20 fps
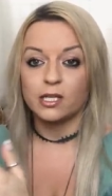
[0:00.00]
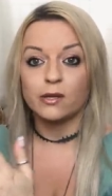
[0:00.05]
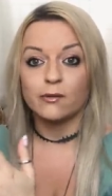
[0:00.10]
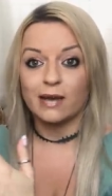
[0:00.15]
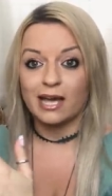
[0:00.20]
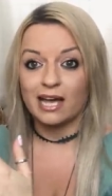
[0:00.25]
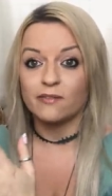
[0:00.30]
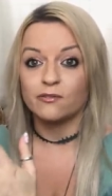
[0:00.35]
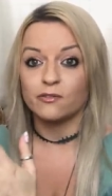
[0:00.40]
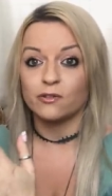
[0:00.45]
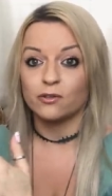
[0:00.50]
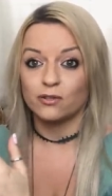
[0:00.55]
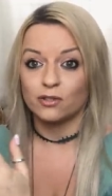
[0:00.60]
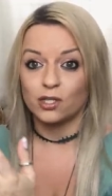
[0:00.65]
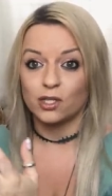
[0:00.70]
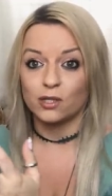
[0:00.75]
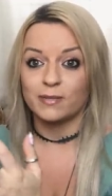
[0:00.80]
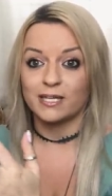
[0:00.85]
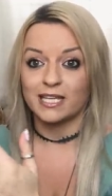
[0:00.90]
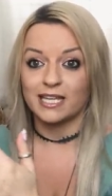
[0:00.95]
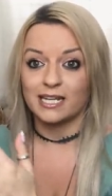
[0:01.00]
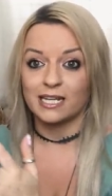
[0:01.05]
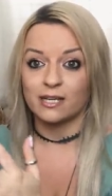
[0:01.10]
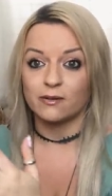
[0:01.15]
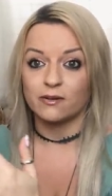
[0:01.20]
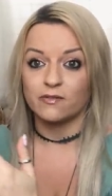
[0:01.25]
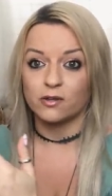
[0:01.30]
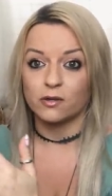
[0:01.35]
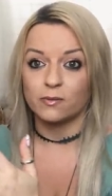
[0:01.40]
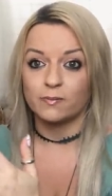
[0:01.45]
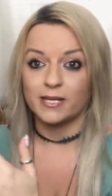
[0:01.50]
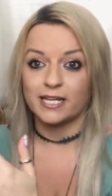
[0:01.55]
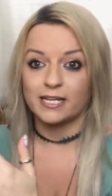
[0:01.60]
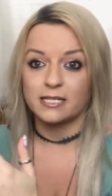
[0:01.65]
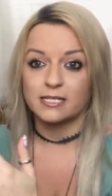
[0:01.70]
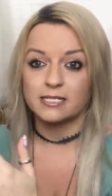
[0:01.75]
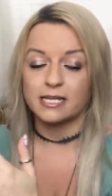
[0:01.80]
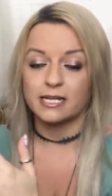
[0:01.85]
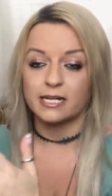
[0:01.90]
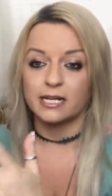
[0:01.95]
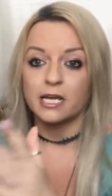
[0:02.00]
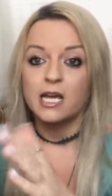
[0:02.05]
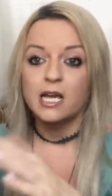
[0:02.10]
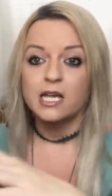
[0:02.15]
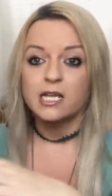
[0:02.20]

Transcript: you have your new beginning with your person.